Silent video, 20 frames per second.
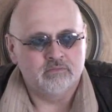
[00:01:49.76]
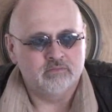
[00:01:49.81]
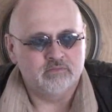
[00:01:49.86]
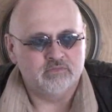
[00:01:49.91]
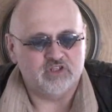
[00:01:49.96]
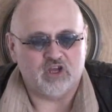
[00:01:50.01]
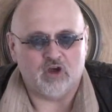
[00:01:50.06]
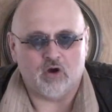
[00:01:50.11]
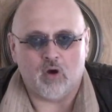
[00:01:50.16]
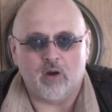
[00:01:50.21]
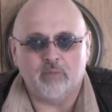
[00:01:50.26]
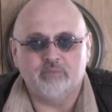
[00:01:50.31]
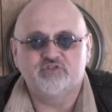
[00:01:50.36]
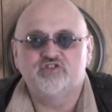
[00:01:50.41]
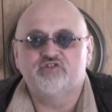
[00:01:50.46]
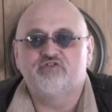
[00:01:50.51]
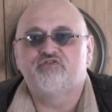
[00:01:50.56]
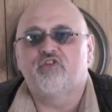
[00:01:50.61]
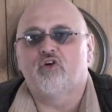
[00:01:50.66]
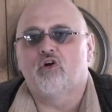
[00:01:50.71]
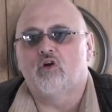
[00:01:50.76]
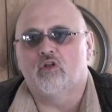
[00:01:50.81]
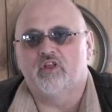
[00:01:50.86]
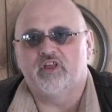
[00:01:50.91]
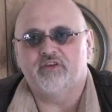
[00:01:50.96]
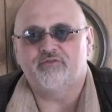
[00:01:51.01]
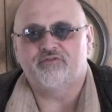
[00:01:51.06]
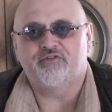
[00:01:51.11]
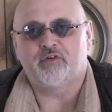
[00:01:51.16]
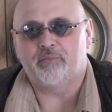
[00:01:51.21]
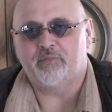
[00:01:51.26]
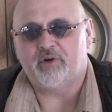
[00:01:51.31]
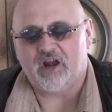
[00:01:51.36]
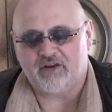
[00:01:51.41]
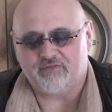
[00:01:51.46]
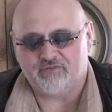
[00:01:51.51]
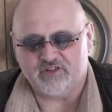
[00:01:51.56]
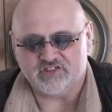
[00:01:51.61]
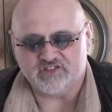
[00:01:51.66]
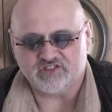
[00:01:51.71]
I'm too full even for
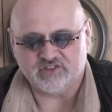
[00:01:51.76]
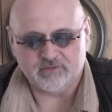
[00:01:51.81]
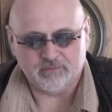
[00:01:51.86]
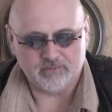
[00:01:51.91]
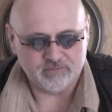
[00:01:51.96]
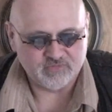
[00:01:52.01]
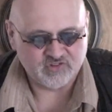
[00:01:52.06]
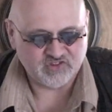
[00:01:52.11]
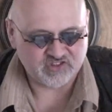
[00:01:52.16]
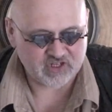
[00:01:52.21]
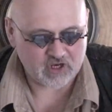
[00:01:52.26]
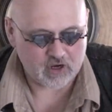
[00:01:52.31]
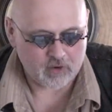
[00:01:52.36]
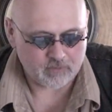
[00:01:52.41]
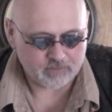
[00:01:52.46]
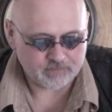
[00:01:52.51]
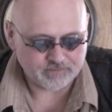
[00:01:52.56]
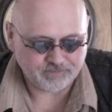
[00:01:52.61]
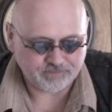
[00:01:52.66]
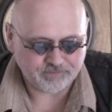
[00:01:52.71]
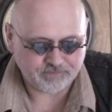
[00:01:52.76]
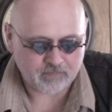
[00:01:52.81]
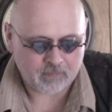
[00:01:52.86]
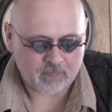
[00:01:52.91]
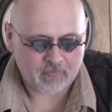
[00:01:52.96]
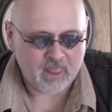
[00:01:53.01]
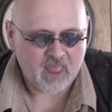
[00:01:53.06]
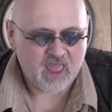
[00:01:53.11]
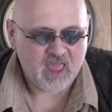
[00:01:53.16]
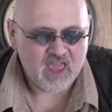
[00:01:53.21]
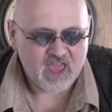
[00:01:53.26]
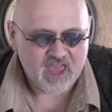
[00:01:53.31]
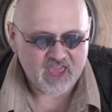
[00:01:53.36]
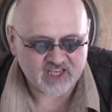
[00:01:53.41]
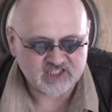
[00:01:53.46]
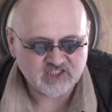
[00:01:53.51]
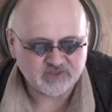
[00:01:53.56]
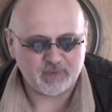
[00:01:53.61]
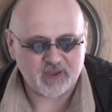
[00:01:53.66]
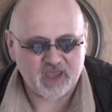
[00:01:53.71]
breakfast. So,
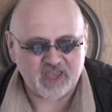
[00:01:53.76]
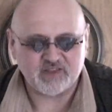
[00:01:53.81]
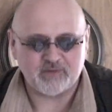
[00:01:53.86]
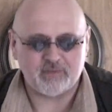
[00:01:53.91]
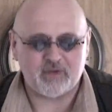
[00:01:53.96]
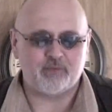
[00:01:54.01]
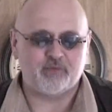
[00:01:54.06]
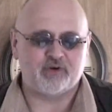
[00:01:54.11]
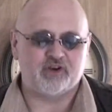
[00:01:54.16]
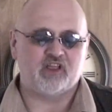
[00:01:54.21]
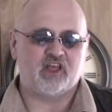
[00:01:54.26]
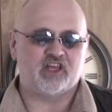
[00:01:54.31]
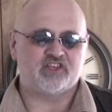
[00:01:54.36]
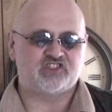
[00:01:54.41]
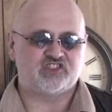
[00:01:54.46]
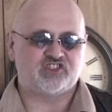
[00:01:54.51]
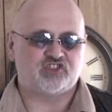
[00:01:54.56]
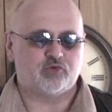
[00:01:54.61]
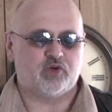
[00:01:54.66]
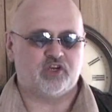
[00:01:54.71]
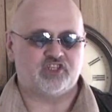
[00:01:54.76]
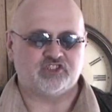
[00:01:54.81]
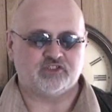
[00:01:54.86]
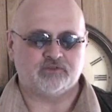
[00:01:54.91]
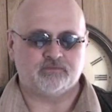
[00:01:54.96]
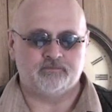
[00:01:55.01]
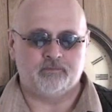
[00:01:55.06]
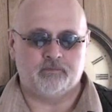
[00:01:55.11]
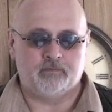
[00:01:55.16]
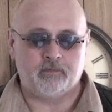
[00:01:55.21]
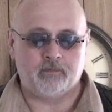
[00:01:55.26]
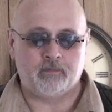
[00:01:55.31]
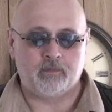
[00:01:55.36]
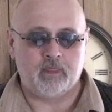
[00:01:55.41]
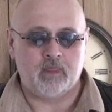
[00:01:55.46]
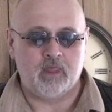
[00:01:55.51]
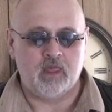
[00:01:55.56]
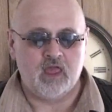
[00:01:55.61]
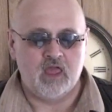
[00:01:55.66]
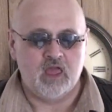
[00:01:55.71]
explain the memory loss situation.
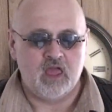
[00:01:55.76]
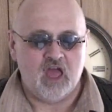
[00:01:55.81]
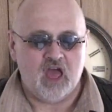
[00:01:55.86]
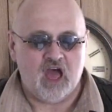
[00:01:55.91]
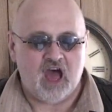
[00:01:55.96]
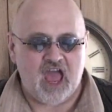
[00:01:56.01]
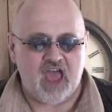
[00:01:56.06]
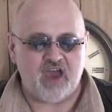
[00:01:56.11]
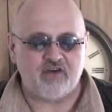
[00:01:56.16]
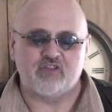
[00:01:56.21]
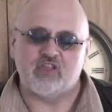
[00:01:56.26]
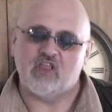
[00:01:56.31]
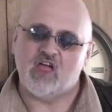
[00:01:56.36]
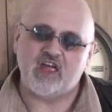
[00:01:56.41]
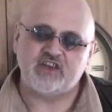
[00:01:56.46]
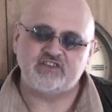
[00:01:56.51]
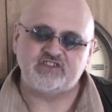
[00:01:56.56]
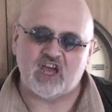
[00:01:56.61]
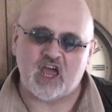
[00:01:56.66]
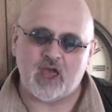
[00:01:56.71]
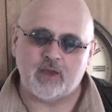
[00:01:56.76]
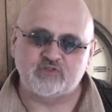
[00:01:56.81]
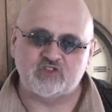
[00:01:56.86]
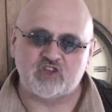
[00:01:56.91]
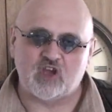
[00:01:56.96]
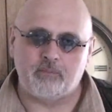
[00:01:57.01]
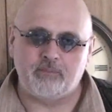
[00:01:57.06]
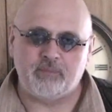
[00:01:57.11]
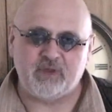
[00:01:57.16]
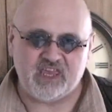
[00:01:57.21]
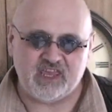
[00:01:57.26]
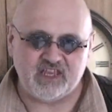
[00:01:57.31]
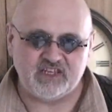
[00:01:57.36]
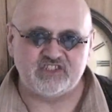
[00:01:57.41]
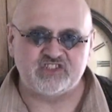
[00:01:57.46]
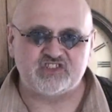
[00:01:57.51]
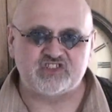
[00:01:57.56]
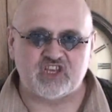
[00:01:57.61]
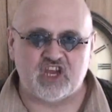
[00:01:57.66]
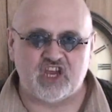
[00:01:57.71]
I have a lot of times I'll be in
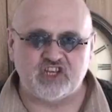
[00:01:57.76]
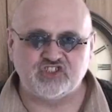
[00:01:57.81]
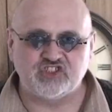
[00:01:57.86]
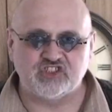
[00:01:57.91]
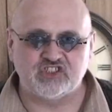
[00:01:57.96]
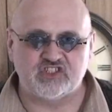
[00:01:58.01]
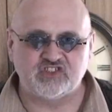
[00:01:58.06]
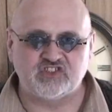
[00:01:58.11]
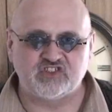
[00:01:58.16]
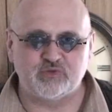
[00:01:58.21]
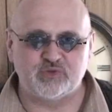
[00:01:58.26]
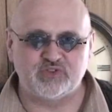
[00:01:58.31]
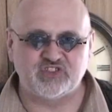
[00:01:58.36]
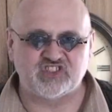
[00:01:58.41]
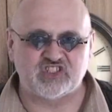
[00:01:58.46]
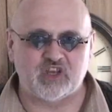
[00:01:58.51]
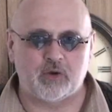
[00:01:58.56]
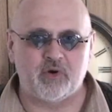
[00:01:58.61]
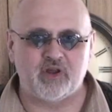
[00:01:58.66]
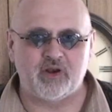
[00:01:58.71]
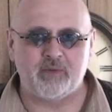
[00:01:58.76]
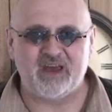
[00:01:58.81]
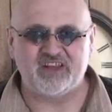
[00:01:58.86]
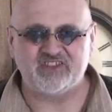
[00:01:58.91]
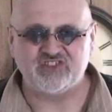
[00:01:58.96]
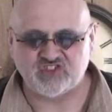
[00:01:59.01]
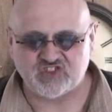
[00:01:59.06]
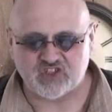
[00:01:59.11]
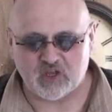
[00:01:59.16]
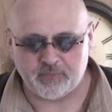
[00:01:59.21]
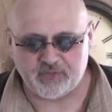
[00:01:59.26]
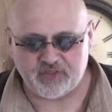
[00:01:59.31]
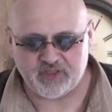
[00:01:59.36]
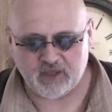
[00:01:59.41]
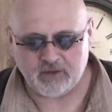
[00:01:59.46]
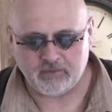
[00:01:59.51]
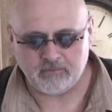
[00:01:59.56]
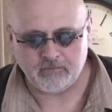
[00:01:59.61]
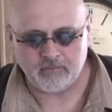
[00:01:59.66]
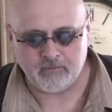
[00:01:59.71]
discussion with someone about something.